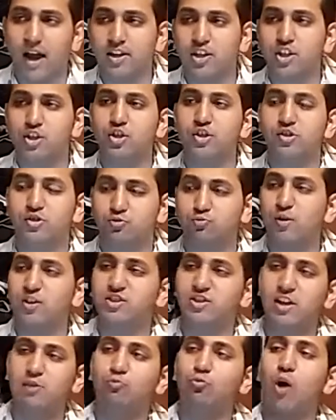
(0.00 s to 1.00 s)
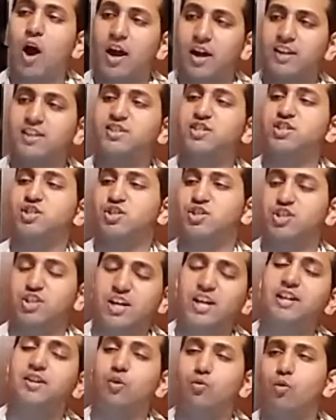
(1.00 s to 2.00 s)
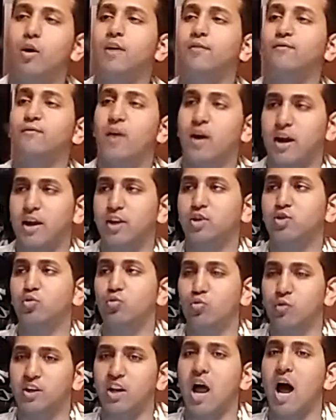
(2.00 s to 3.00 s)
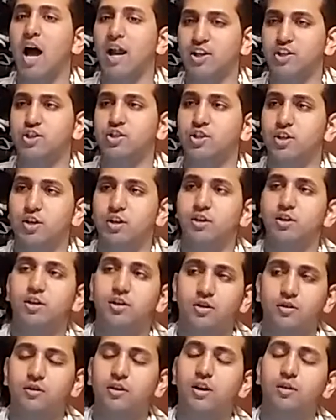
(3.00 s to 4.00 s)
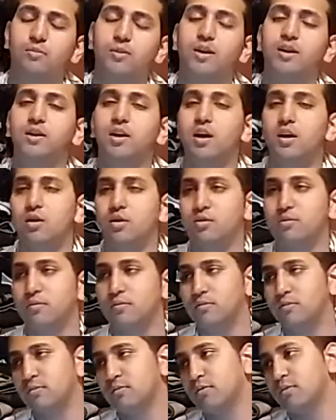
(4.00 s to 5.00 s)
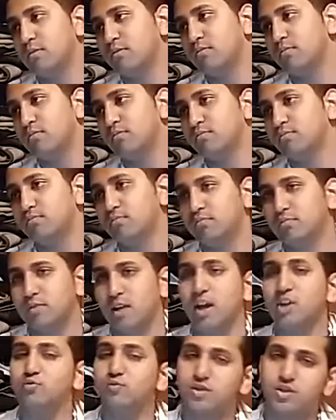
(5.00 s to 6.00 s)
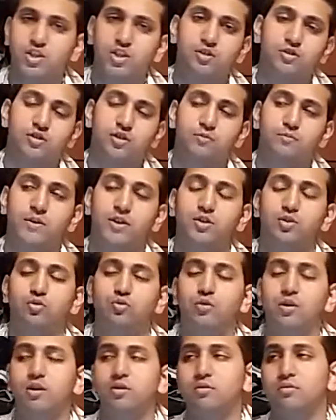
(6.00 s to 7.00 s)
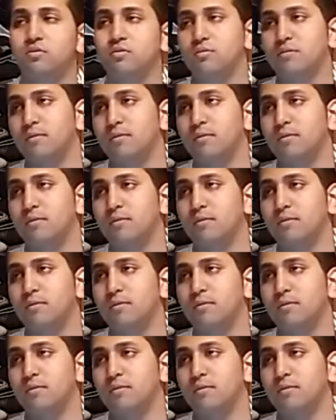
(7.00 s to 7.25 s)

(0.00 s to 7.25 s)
I just wish, like, why isn't she the one fucking doing hot shit, you know what I mean there? That's what she should be doing.